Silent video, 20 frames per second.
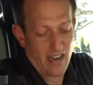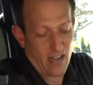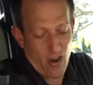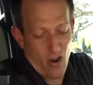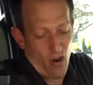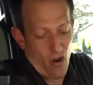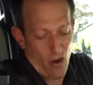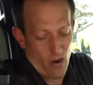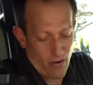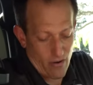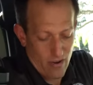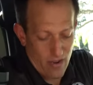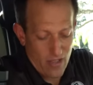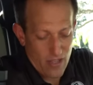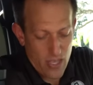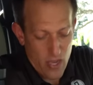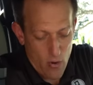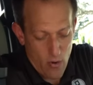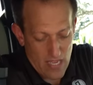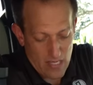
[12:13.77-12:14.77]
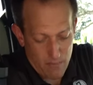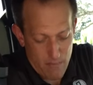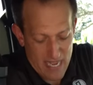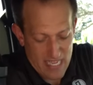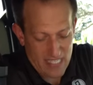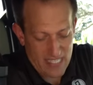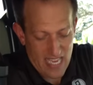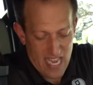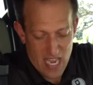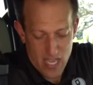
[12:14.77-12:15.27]
a car.
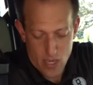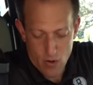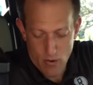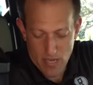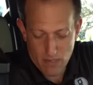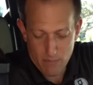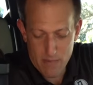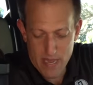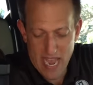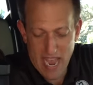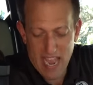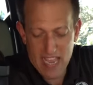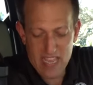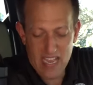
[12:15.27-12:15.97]
USB-C, USB-A,